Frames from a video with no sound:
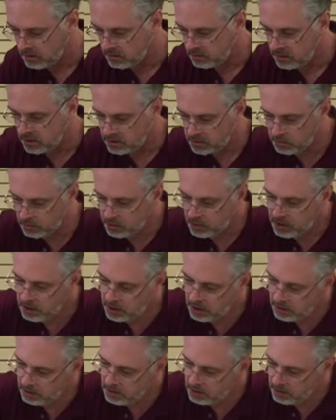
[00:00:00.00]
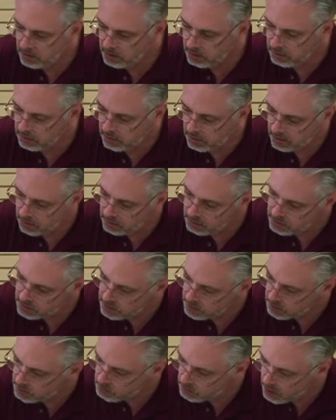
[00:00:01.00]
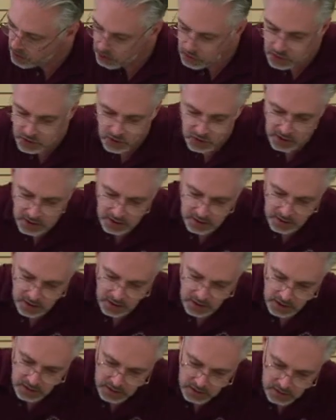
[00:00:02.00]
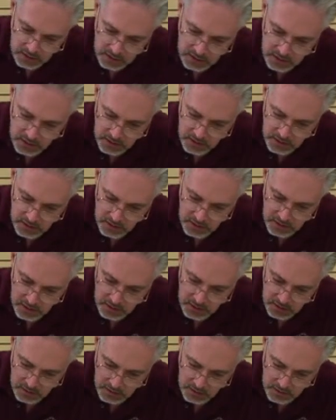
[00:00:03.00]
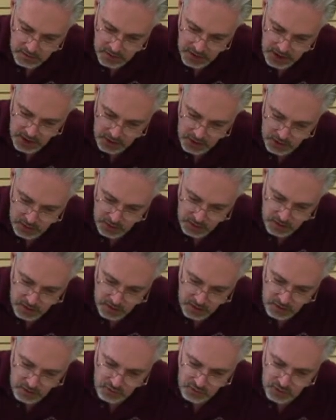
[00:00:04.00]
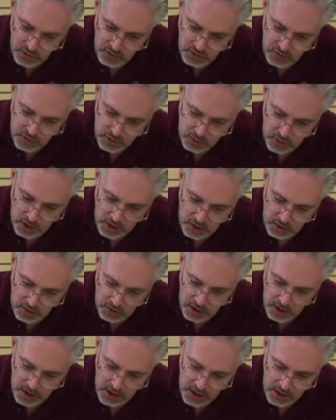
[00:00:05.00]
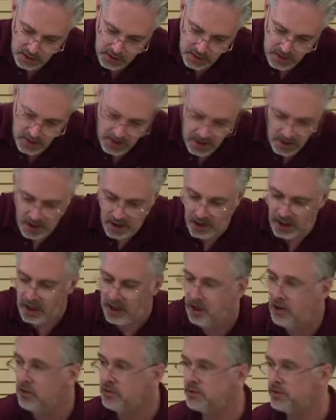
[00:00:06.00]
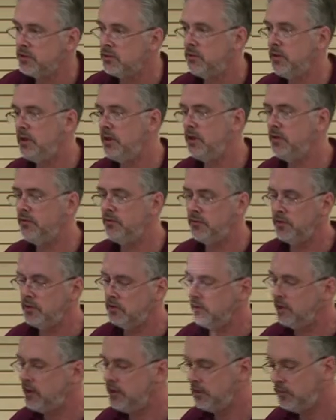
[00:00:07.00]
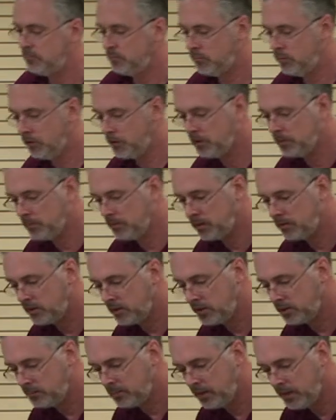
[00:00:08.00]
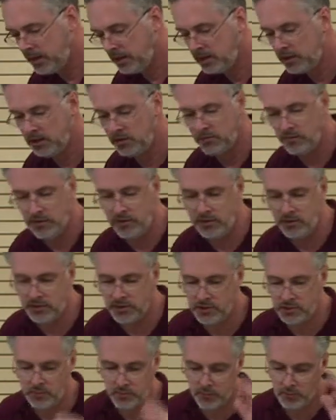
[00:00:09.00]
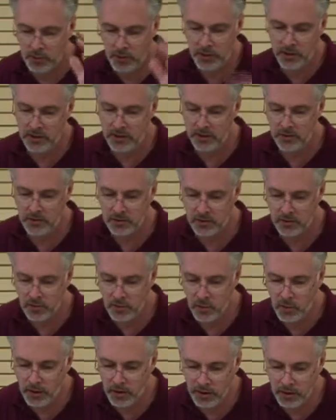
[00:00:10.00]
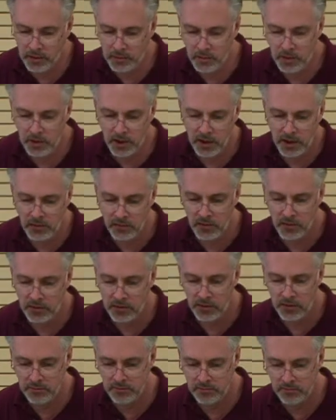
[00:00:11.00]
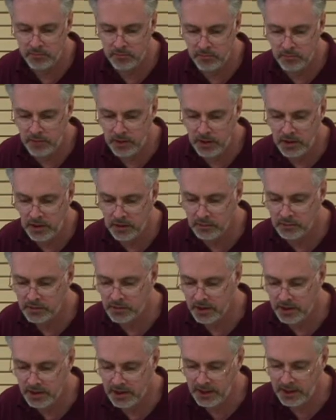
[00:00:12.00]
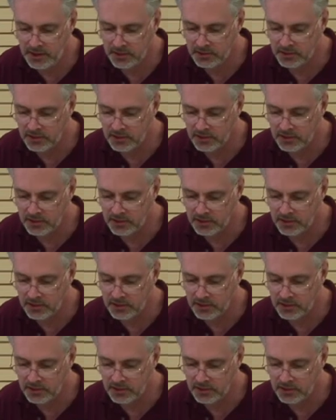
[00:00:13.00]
some kitty litter, also mostly in a natural color for small rocks. I also have, I didn't bring them, I got a bag of just plain old aquarium gravel in medium size.